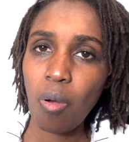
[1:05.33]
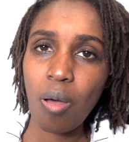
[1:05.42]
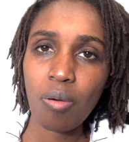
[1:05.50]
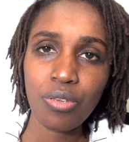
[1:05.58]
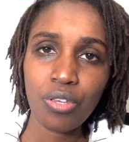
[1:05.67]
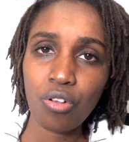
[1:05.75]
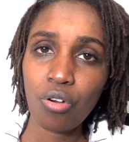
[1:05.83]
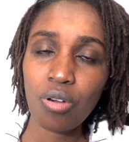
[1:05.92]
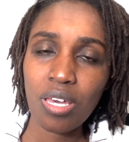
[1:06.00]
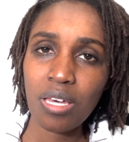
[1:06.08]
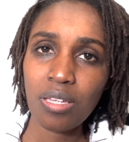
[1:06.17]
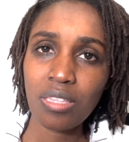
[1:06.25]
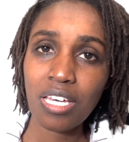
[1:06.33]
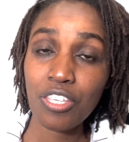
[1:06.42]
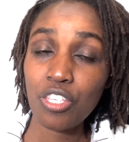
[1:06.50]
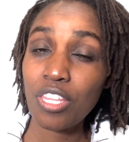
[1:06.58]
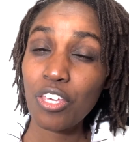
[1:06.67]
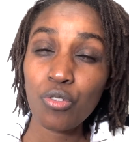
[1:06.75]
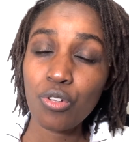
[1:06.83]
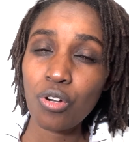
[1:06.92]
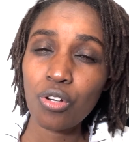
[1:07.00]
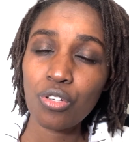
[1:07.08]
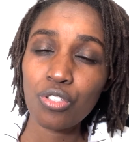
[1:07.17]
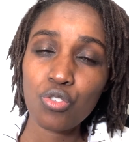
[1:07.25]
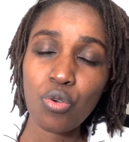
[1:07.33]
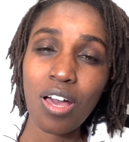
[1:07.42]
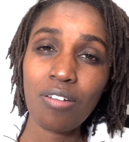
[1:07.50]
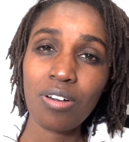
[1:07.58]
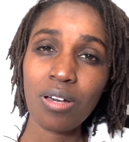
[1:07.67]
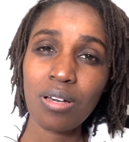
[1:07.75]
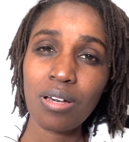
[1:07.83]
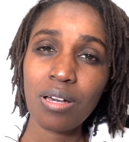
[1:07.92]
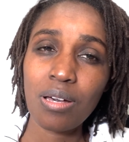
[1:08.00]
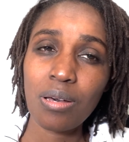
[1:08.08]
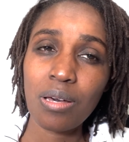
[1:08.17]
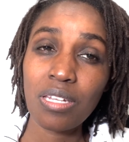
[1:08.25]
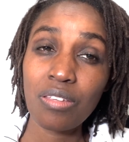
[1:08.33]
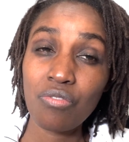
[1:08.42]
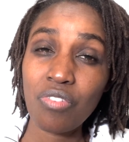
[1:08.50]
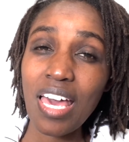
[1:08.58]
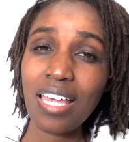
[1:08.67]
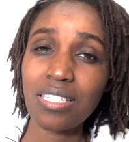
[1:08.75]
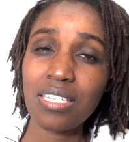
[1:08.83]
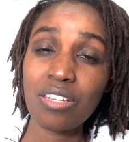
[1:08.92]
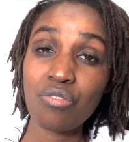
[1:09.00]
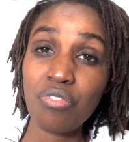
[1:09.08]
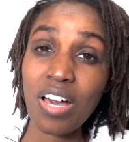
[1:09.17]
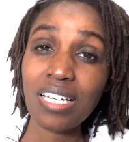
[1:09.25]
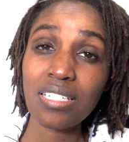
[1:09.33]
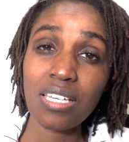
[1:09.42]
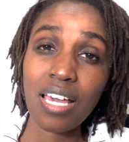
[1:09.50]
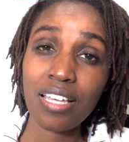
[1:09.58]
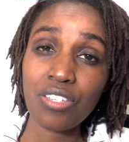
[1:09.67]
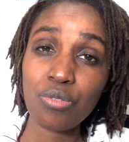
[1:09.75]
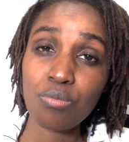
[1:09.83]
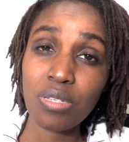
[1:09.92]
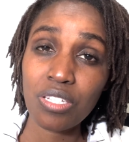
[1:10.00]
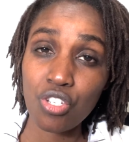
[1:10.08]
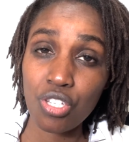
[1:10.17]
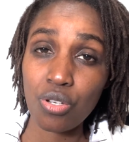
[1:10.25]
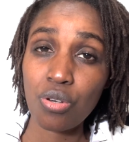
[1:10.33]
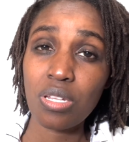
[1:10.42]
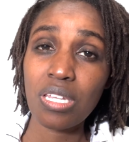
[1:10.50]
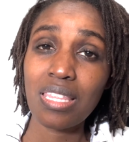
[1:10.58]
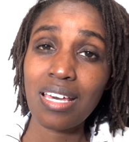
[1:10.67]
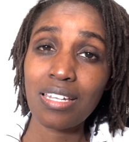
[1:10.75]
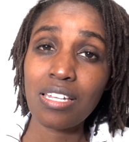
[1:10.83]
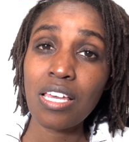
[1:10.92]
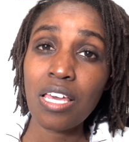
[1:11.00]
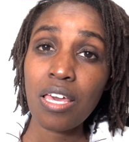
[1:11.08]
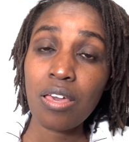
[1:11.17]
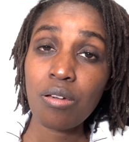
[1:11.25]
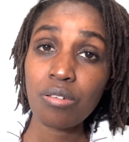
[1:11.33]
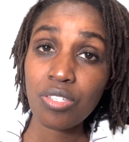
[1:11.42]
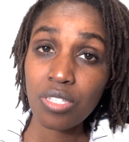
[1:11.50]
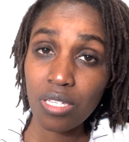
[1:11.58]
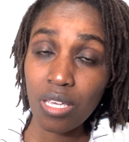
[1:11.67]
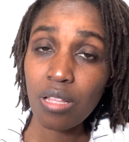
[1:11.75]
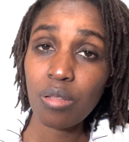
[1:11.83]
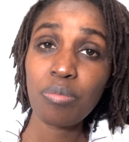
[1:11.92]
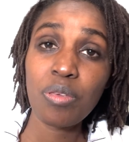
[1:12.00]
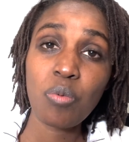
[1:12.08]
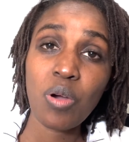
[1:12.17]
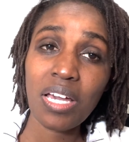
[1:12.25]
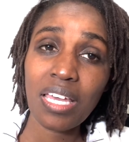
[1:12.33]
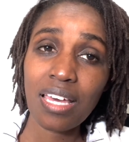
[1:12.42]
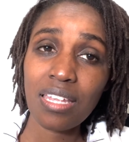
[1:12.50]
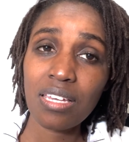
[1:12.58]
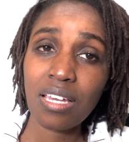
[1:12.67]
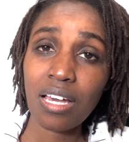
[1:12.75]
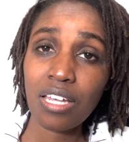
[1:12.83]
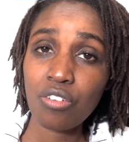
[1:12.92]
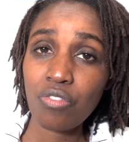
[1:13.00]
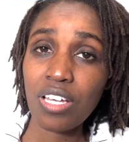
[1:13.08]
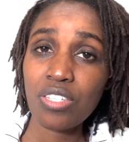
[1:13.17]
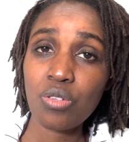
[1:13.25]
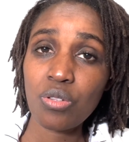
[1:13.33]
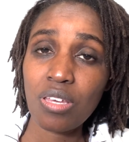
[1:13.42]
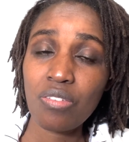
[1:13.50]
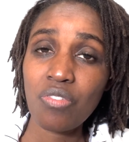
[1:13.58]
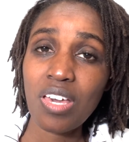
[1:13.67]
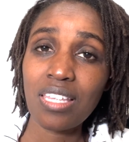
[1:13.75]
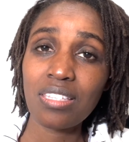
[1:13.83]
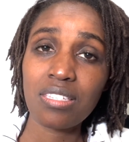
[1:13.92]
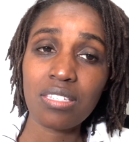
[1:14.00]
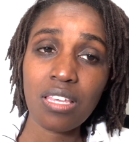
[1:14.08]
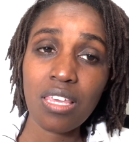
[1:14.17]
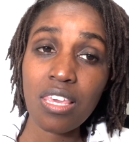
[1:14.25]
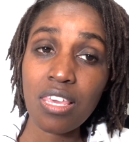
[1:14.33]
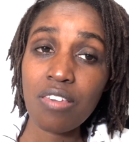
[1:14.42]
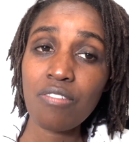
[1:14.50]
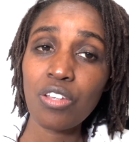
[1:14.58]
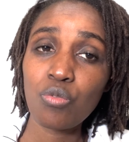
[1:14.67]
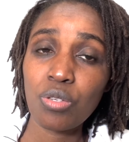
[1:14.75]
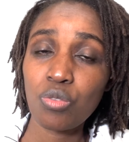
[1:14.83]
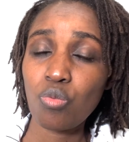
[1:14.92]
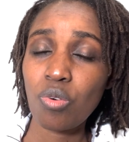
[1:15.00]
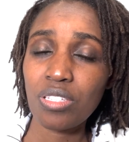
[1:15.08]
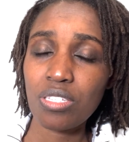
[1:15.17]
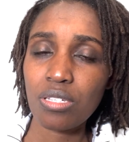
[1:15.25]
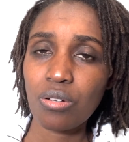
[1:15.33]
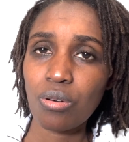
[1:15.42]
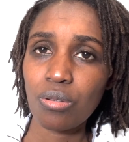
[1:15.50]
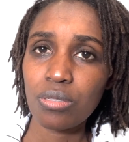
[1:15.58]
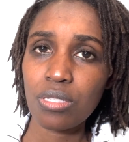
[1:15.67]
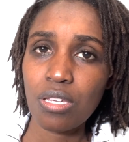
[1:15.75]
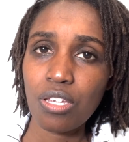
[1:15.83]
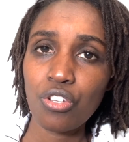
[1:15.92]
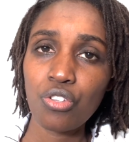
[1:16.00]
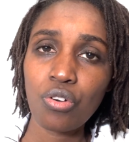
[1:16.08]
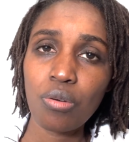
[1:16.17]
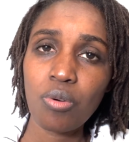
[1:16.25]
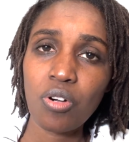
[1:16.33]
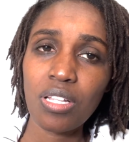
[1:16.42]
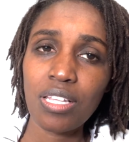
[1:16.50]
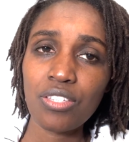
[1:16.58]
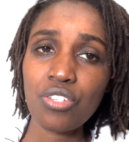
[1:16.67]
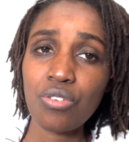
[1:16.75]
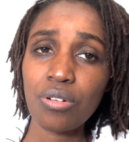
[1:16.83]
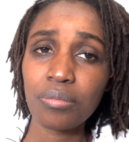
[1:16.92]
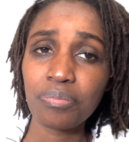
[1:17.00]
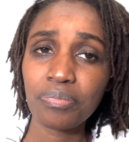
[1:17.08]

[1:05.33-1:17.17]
that you're not going to have an event. In fact, it has been shown that still people are getting cardiovascular events even with what's called normal cholesterol.